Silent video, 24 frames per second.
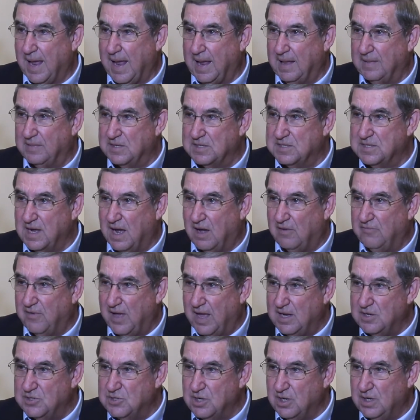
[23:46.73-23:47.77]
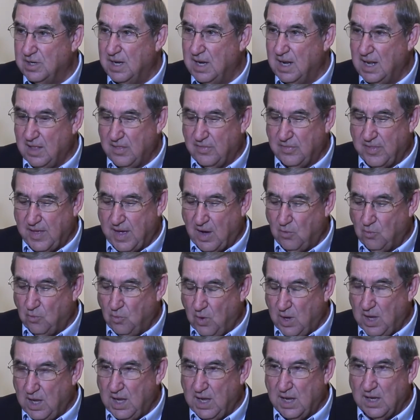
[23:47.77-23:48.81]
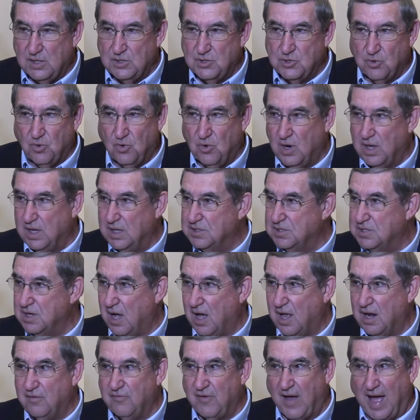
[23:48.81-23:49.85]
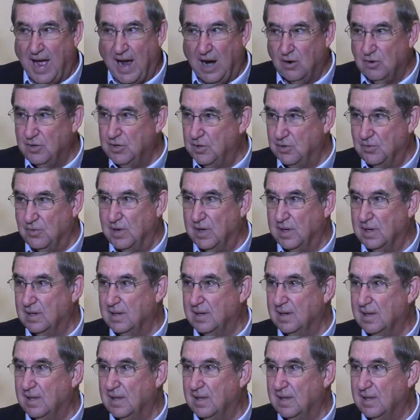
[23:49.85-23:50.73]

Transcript: And the salvation that we enjoy is not of our doing,